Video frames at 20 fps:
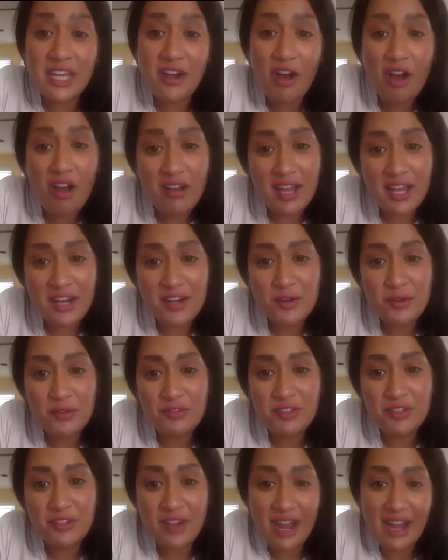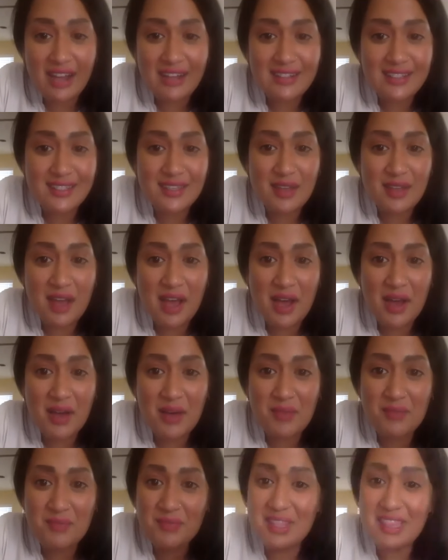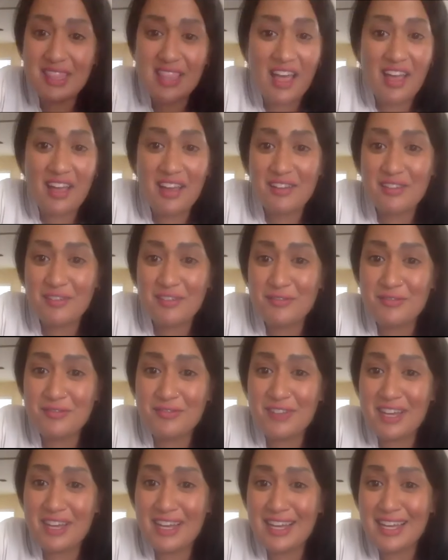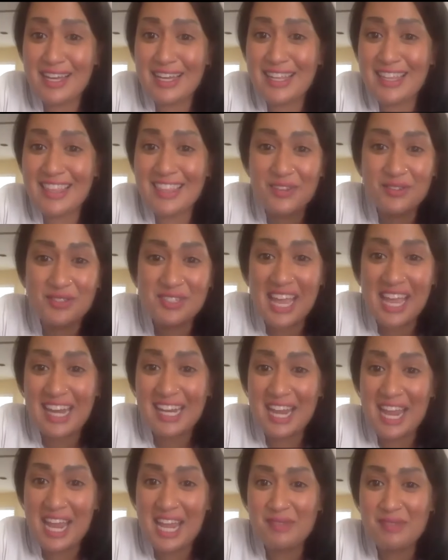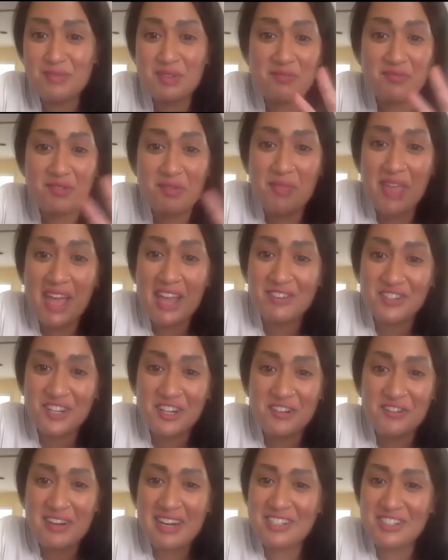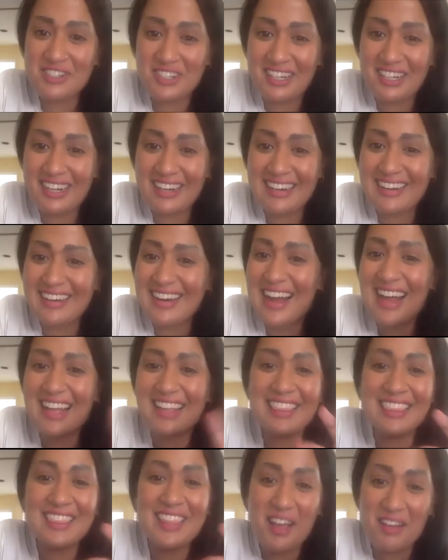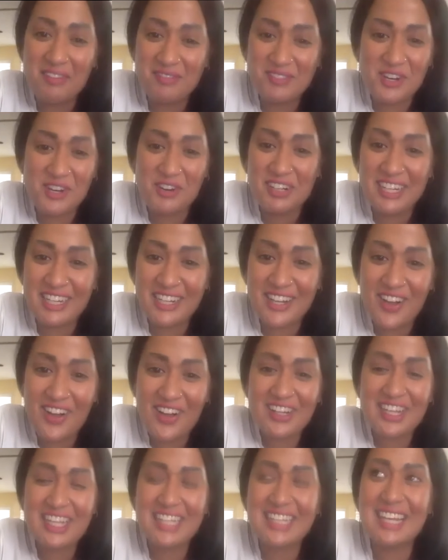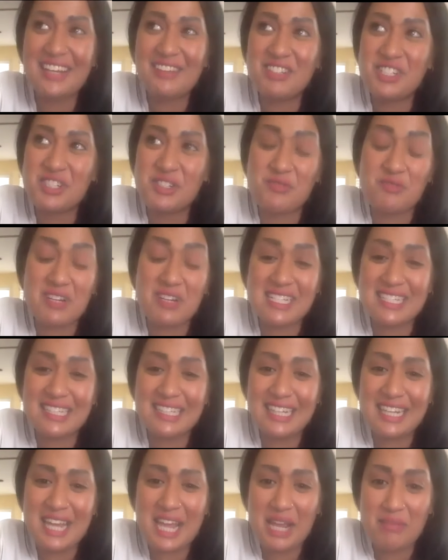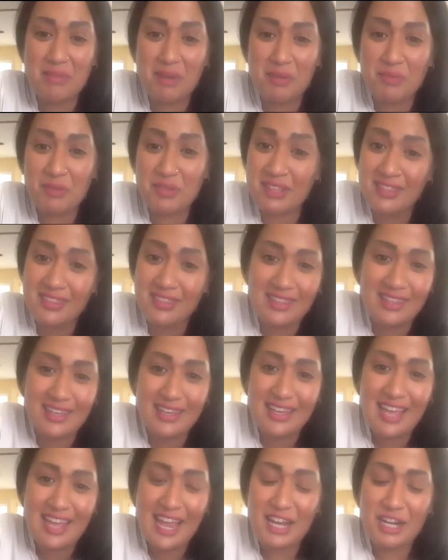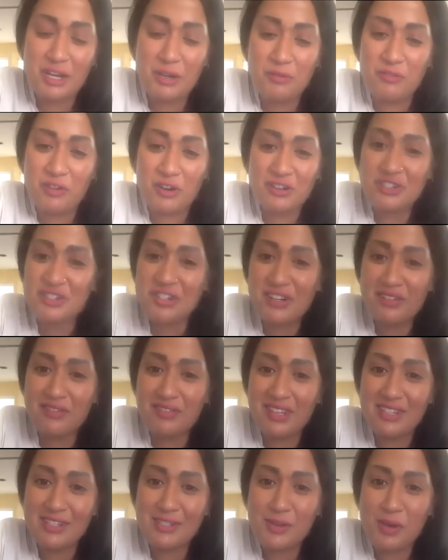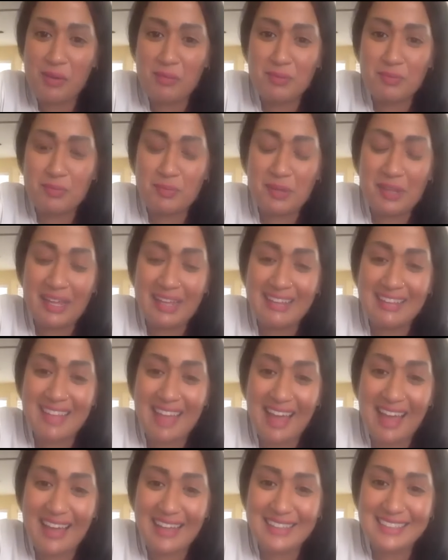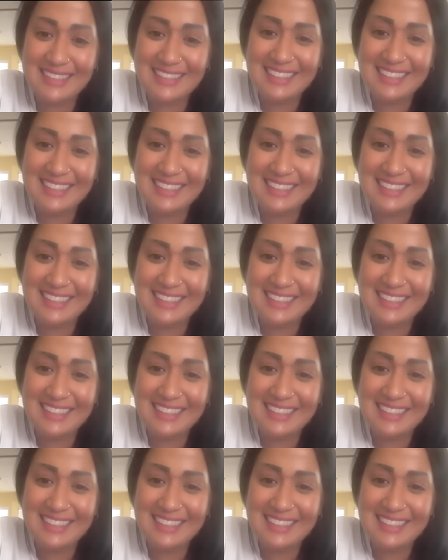Kong. I don't know if you guys love those kind of games. I'm from that generation here. I love Donkey Kong, and they just recently came up with a new version of it. So I've been playing that.